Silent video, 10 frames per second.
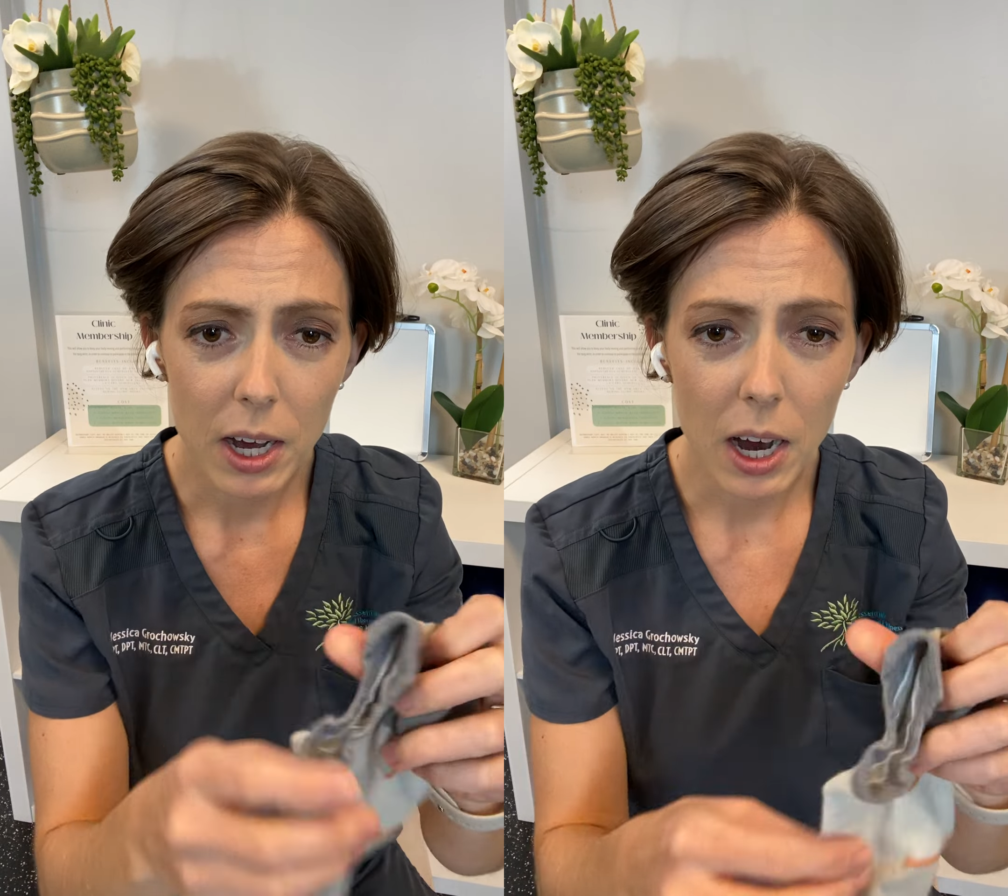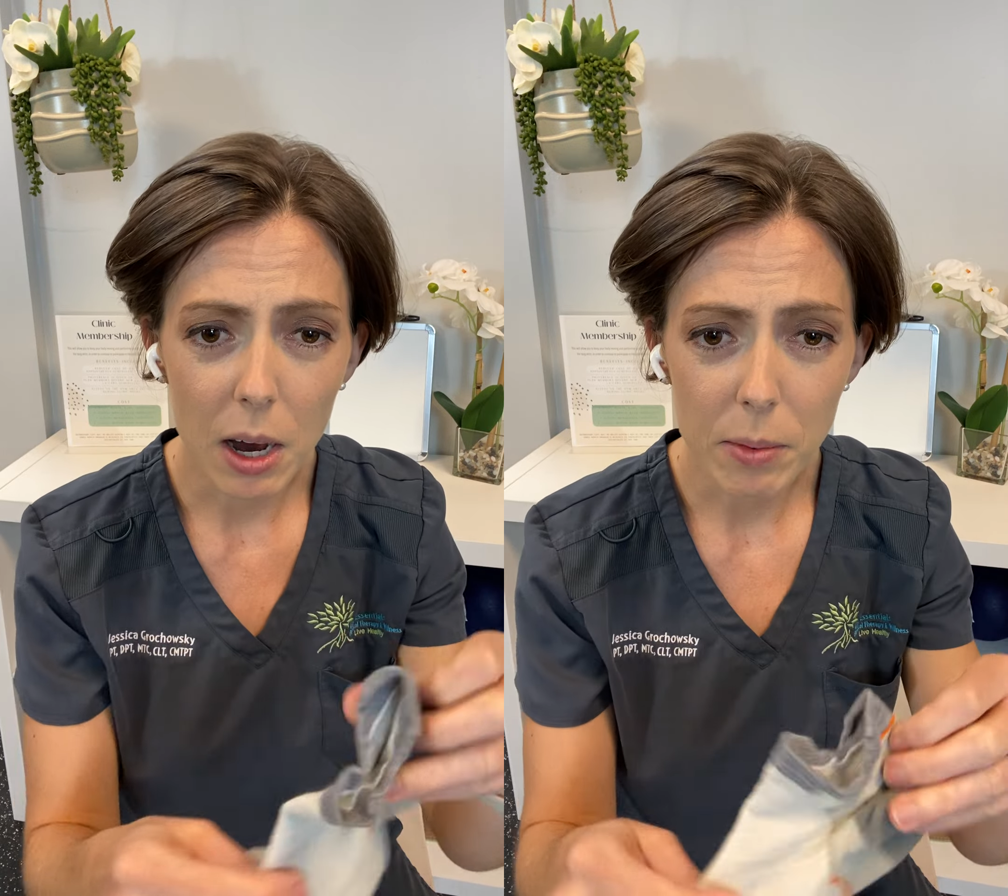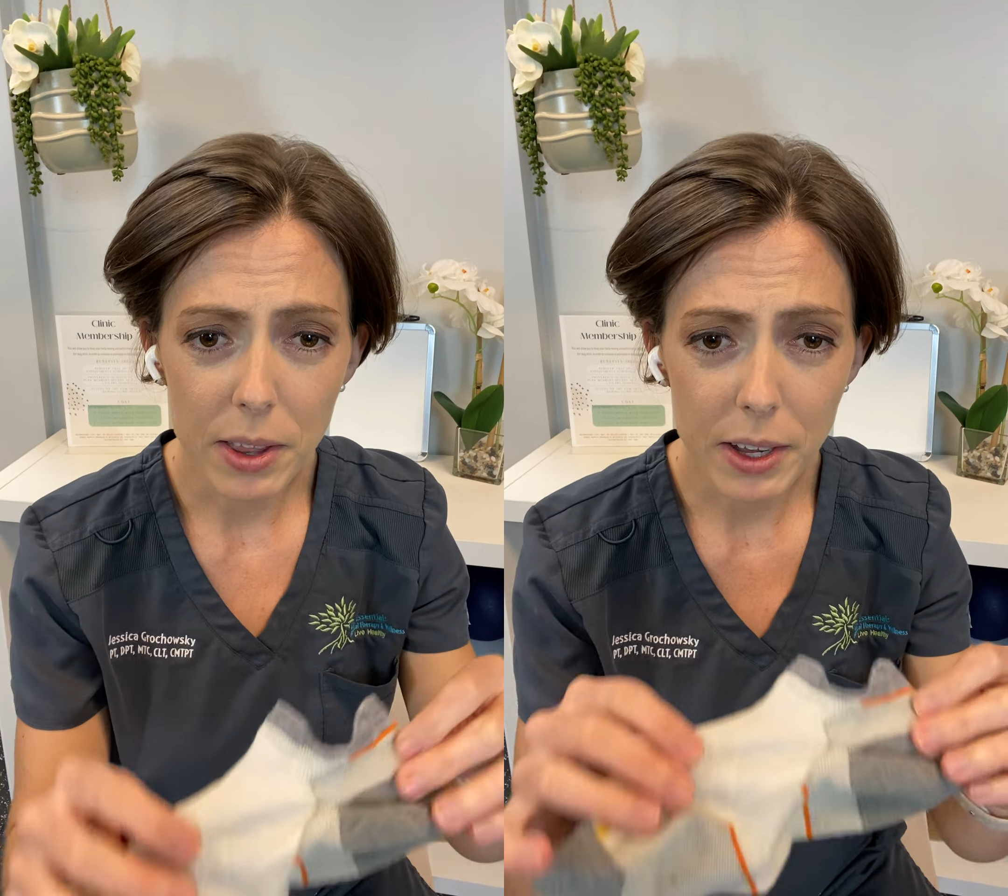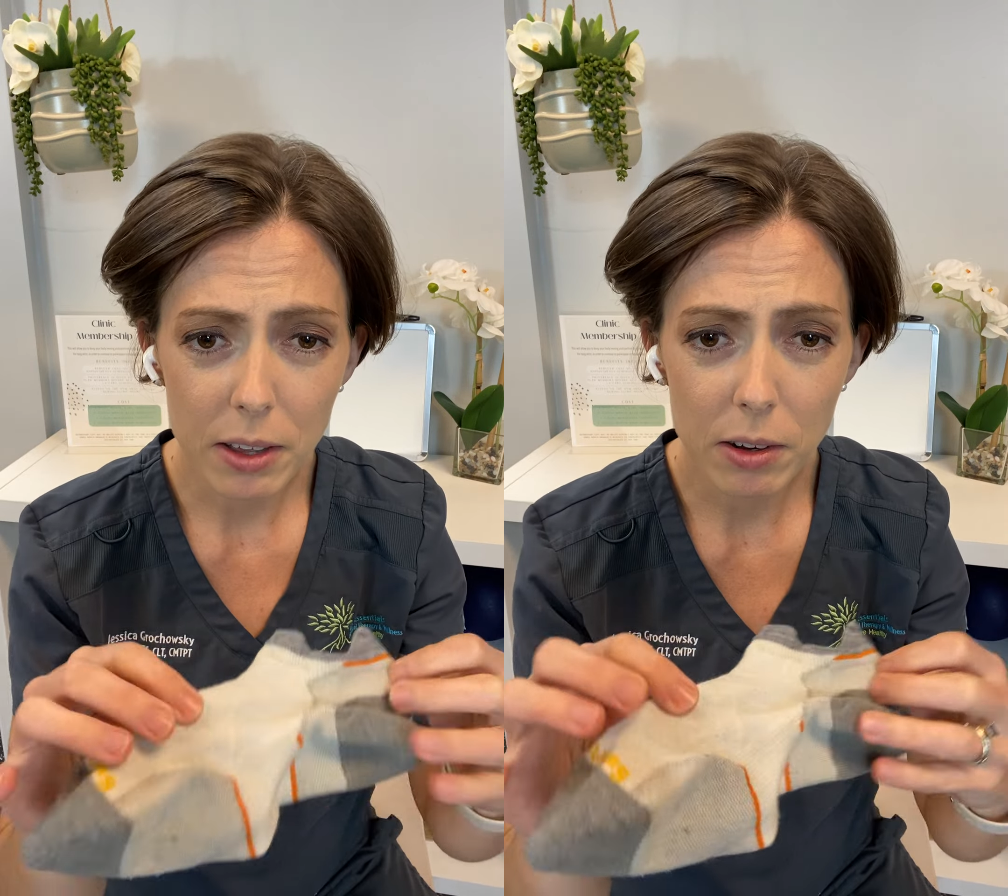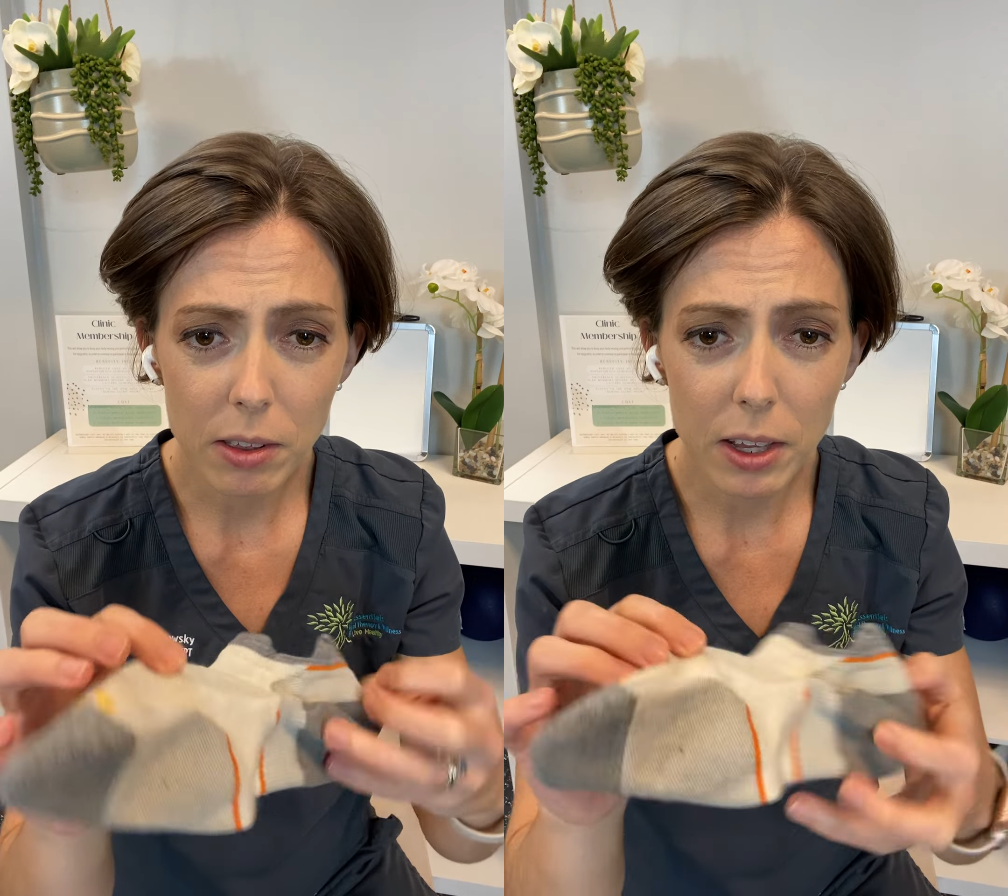um, and the
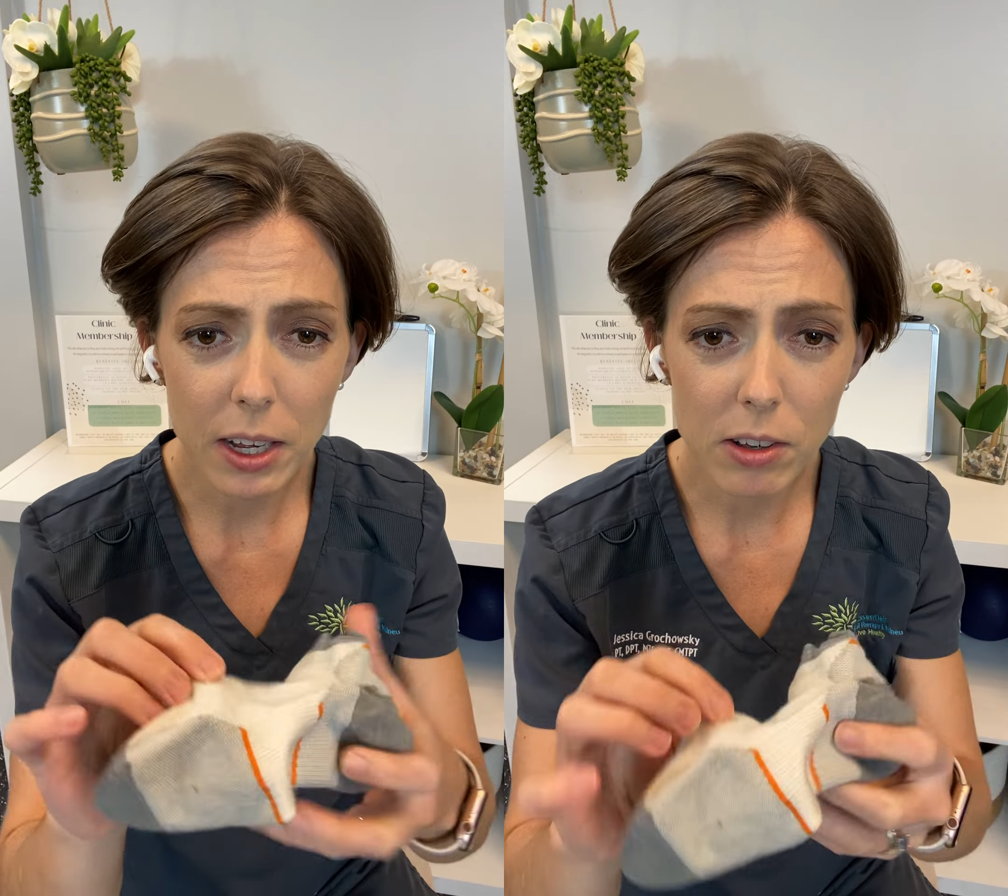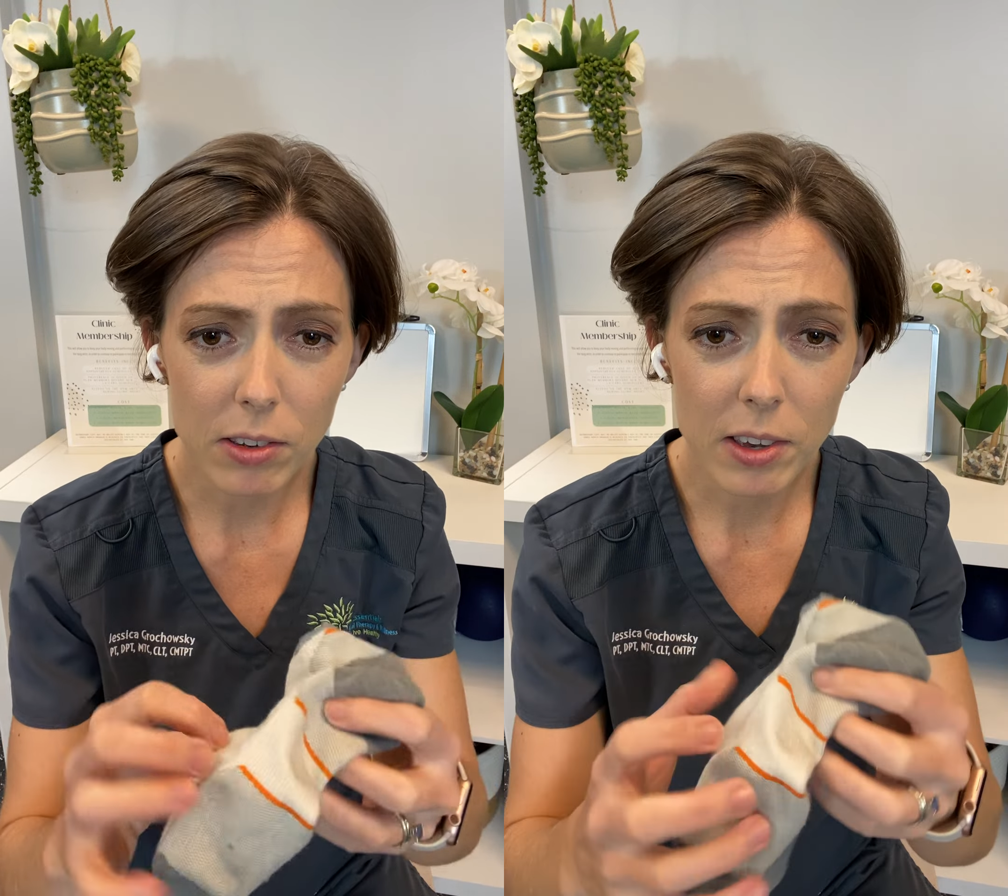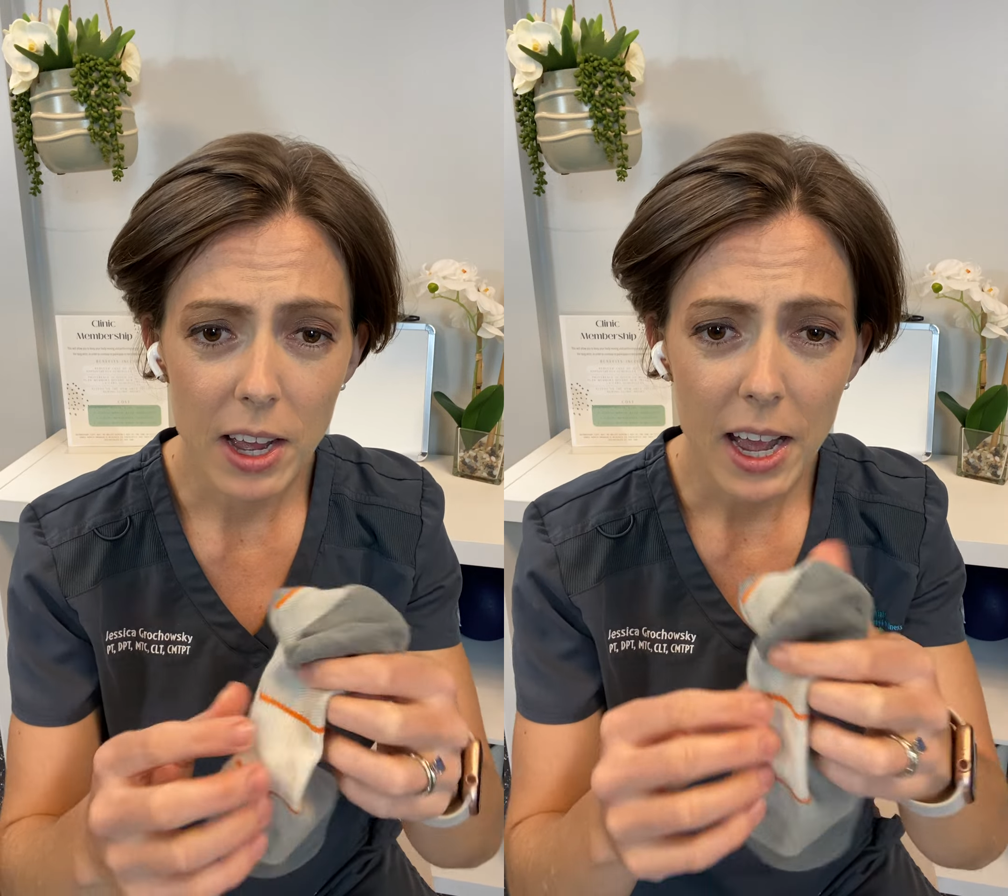other thing is